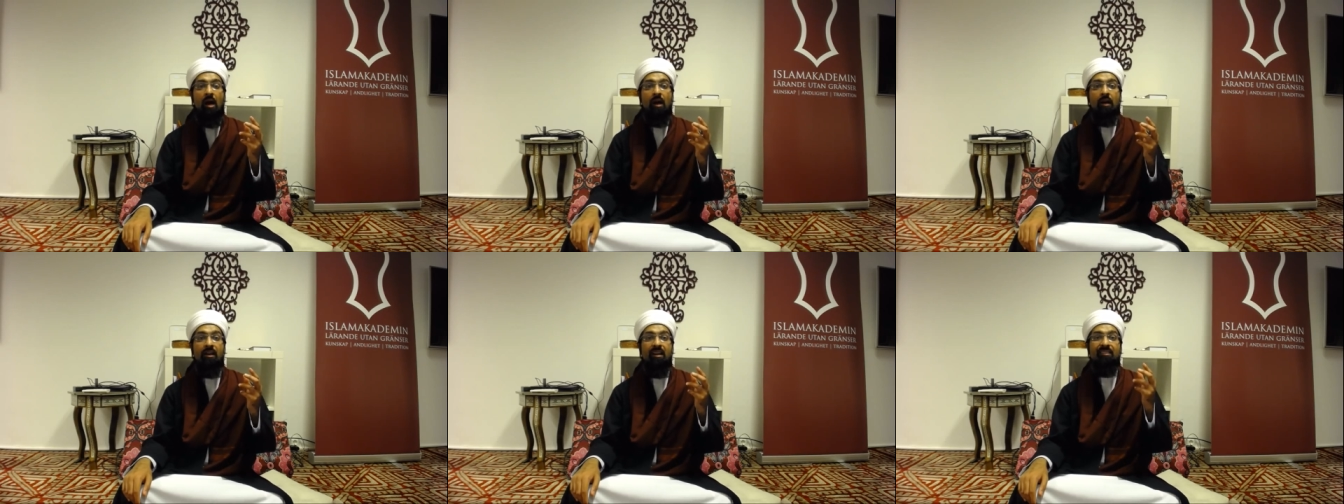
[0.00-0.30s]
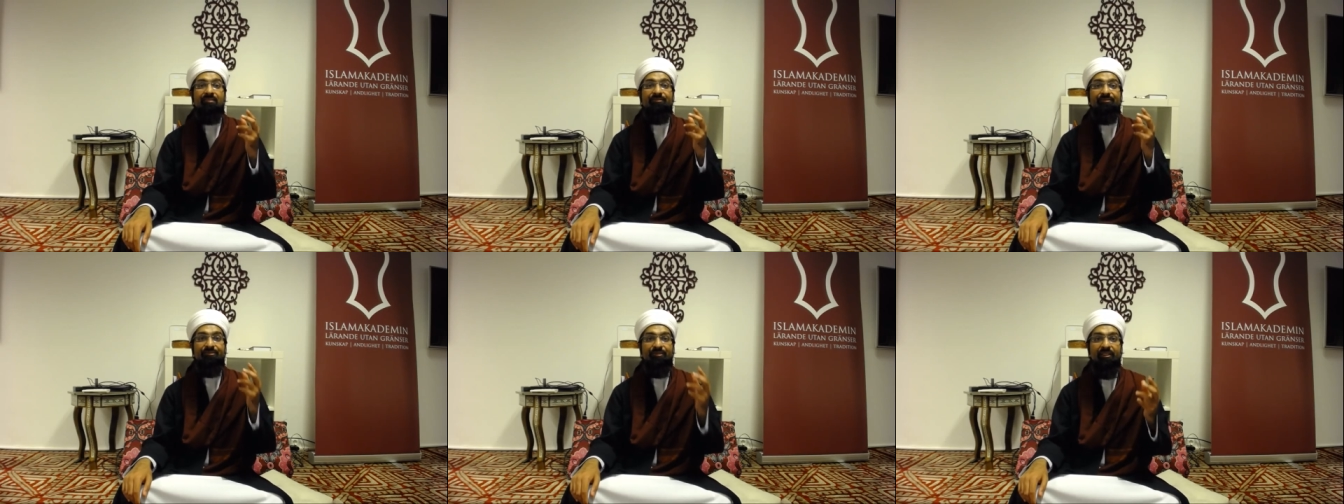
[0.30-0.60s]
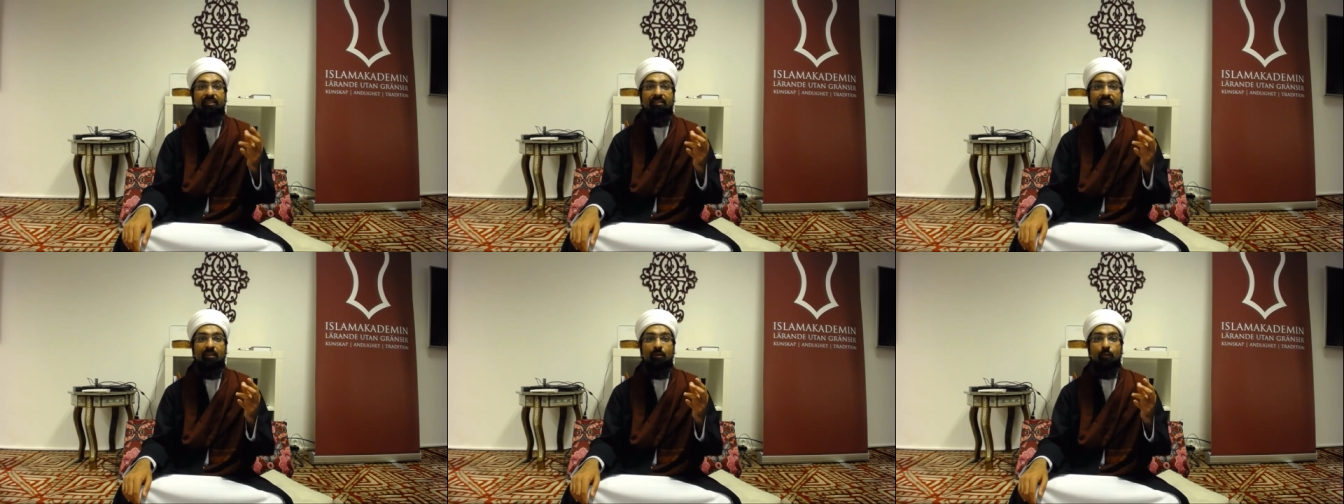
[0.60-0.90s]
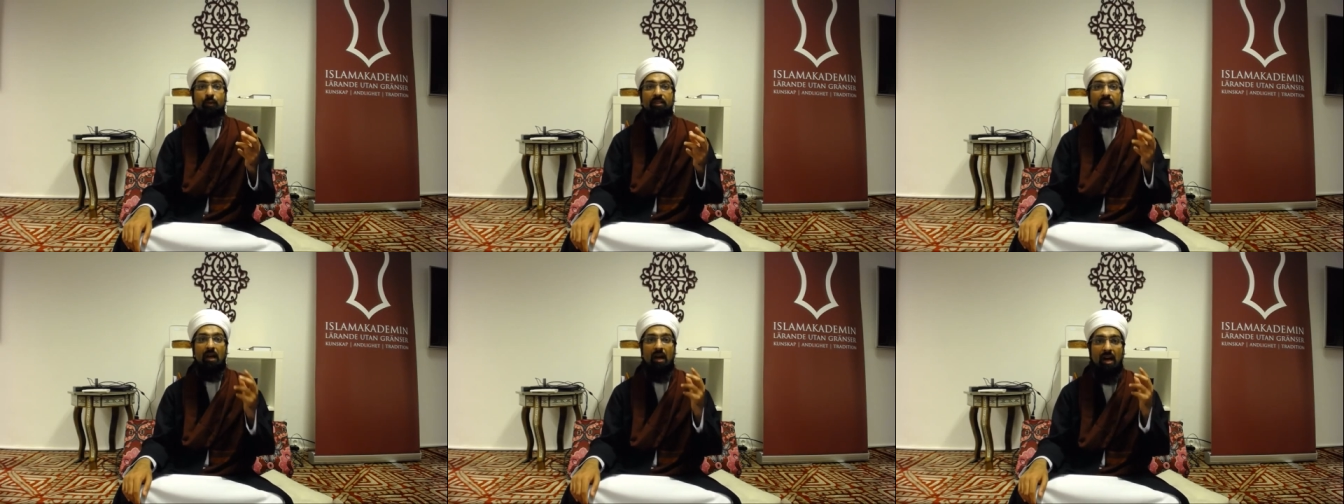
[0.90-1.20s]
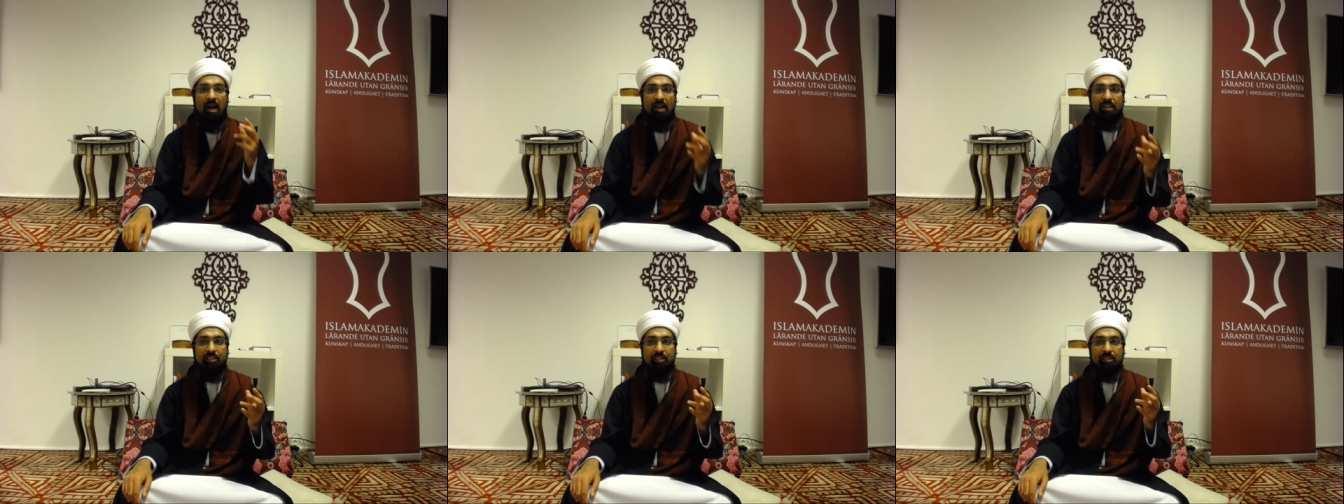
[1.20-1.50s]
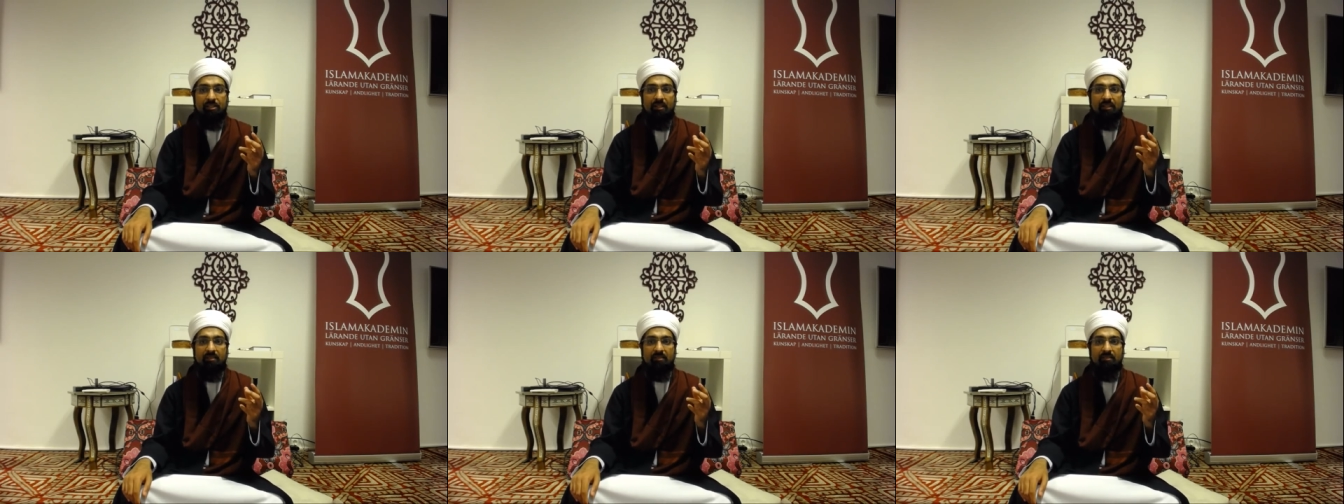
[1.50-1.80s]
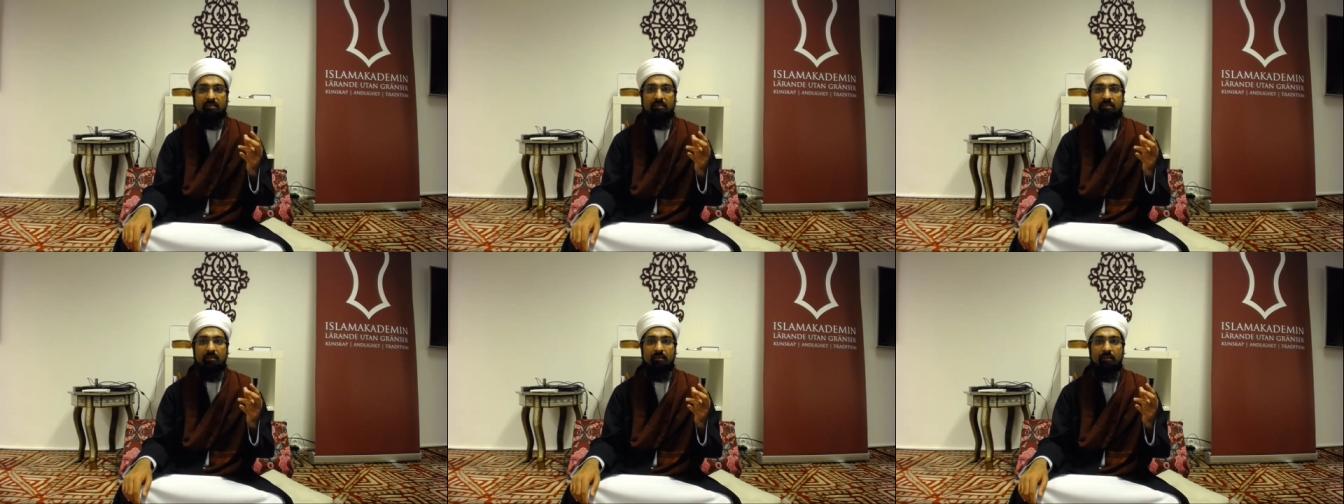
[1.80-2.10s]
confronted with
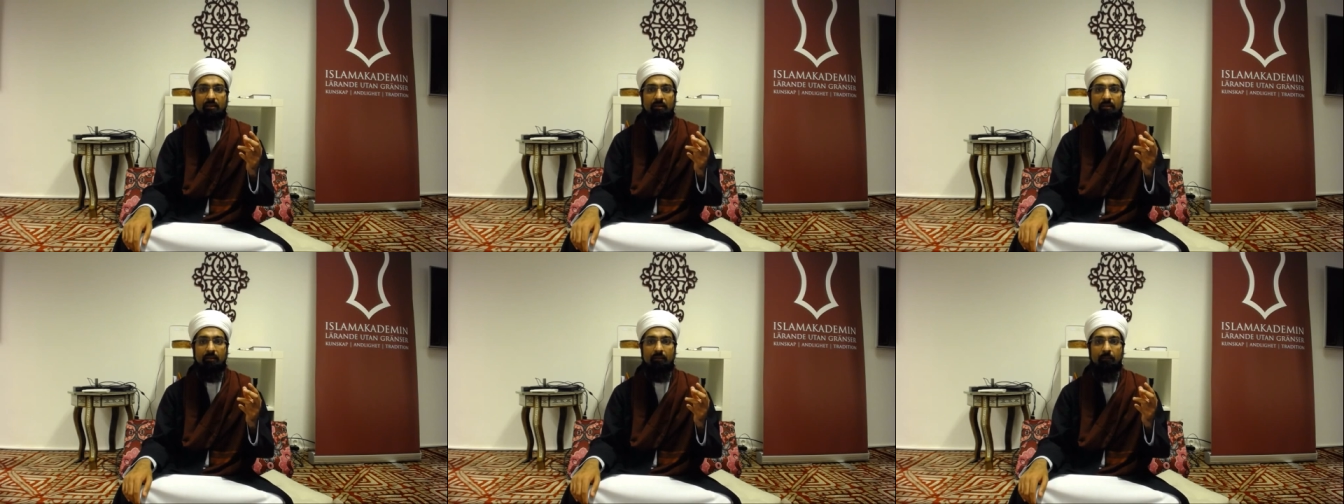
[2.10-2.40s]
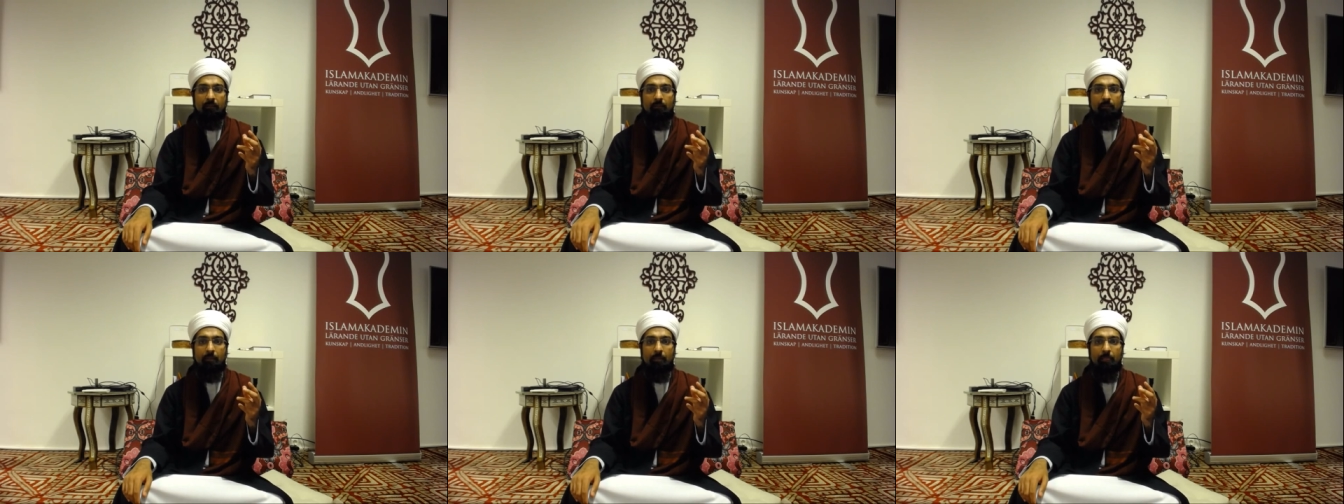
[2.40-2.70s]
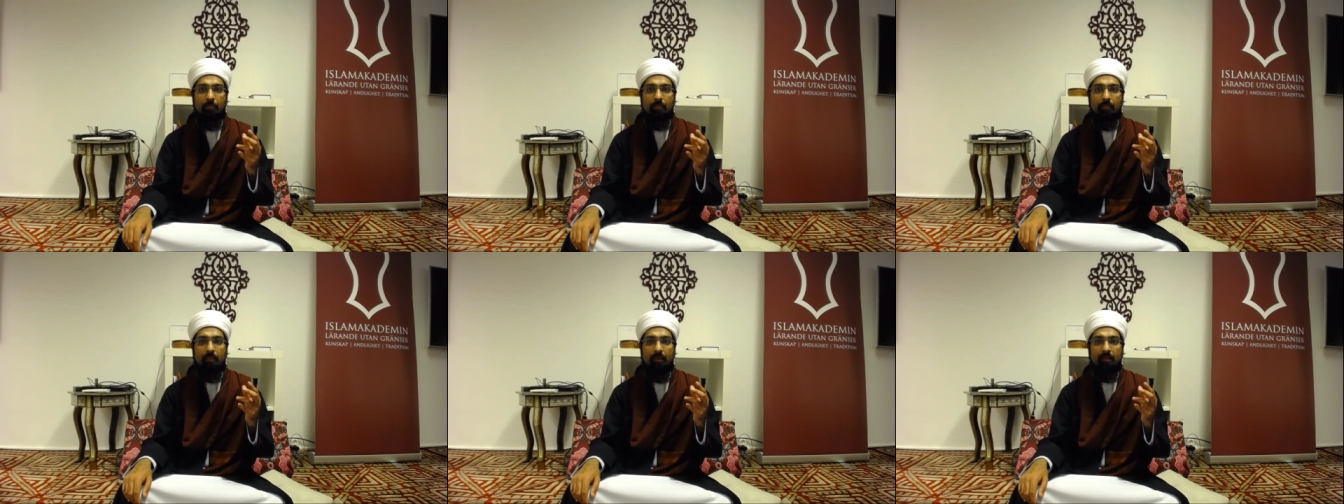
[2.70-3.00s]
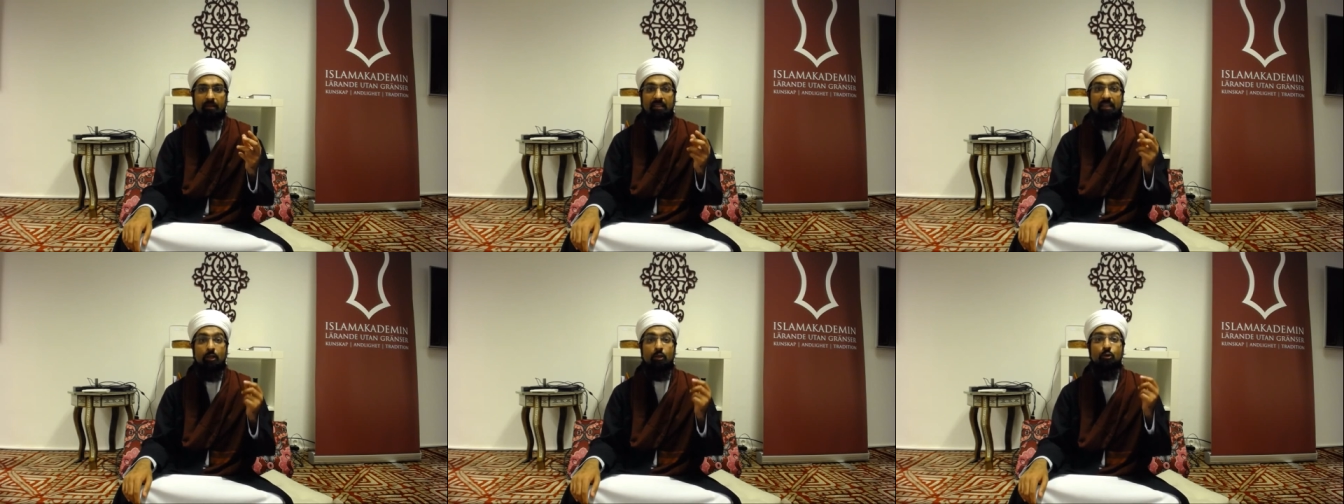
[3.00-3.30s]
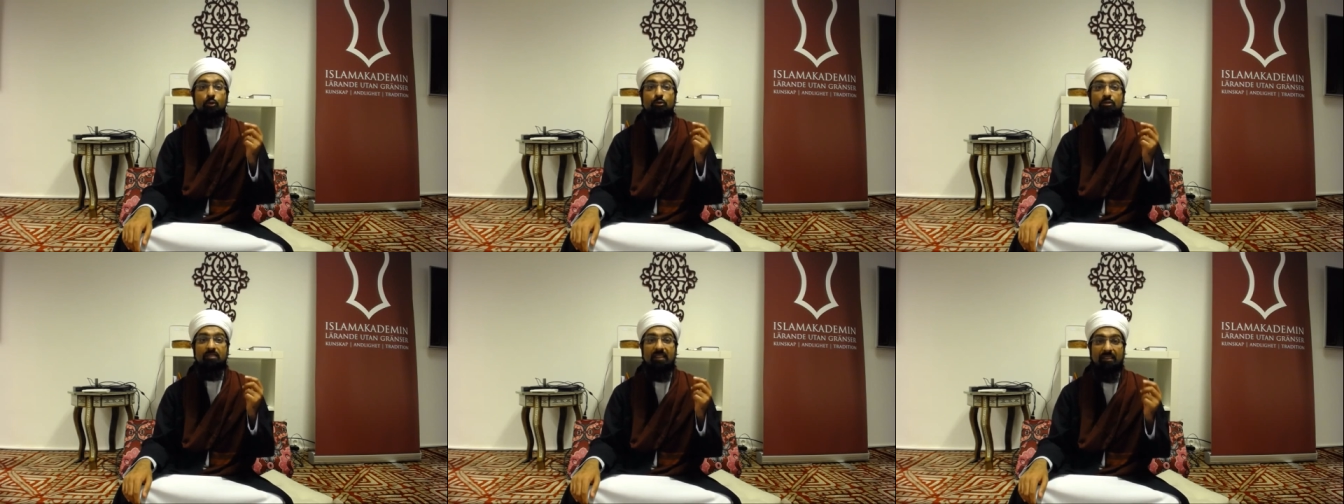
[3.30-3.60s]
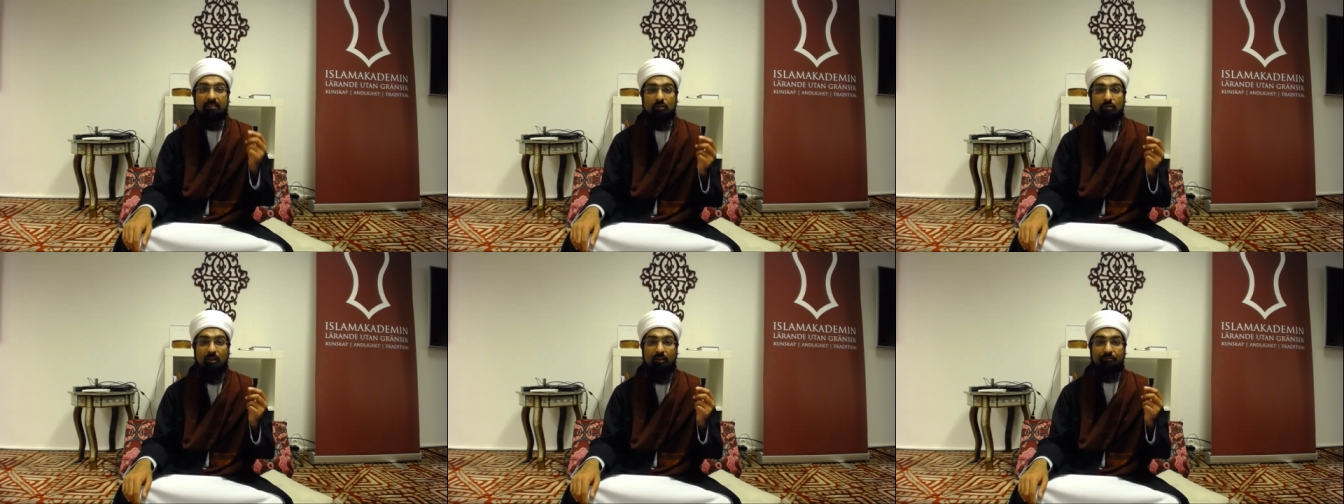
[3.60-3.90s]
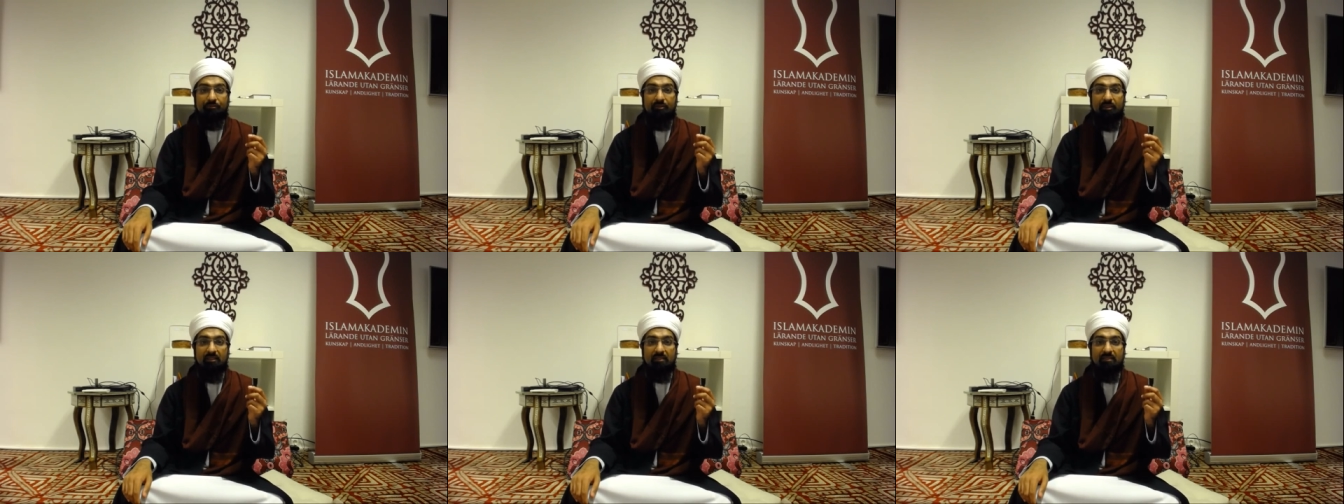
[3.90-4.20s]
harshness, they lose that
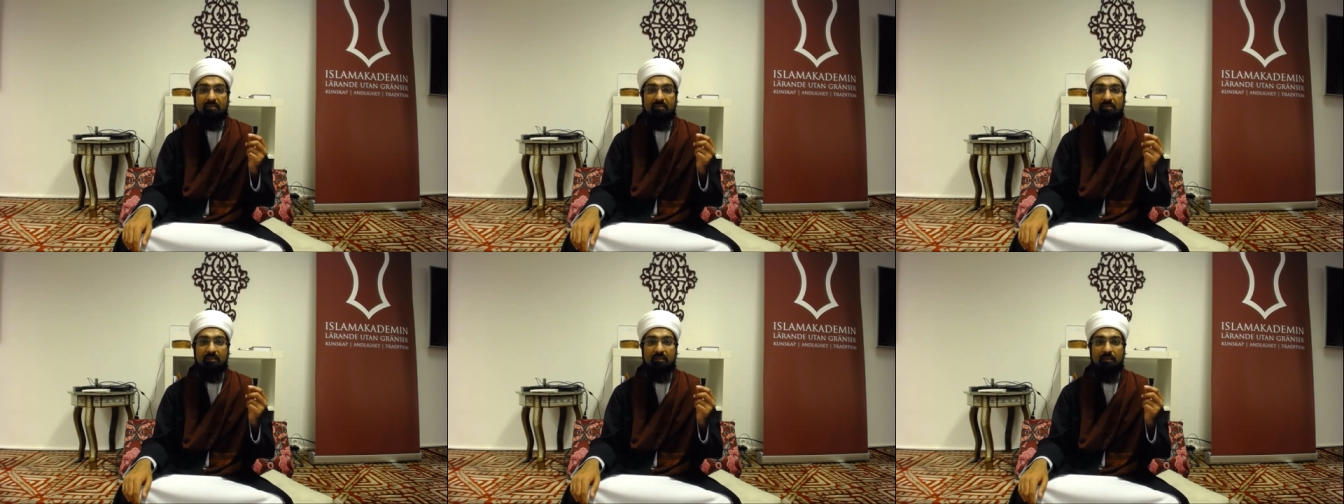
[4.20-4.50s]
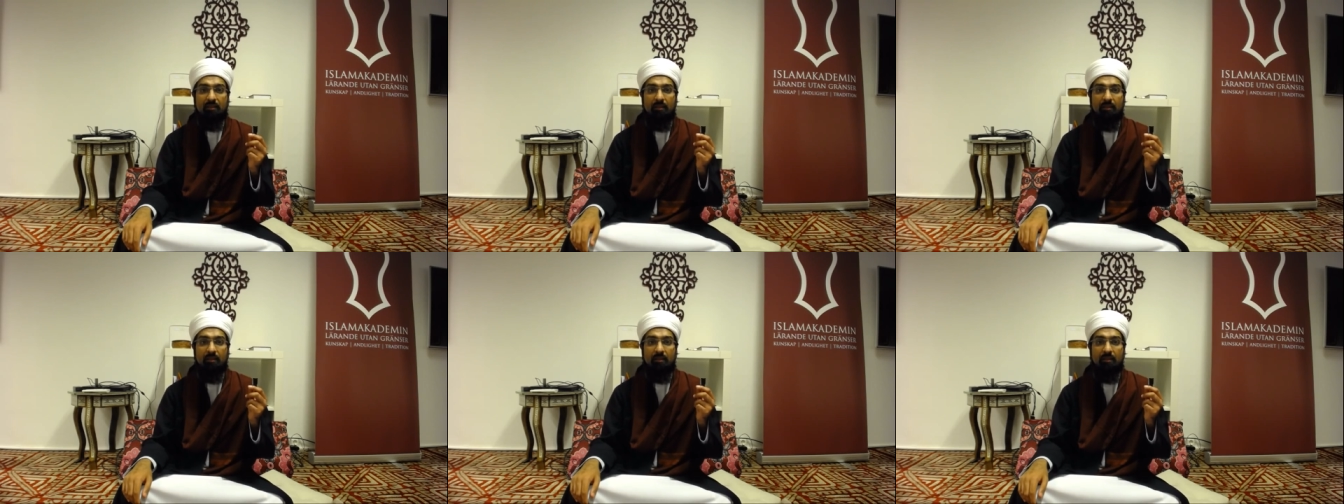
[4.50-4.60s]
softness.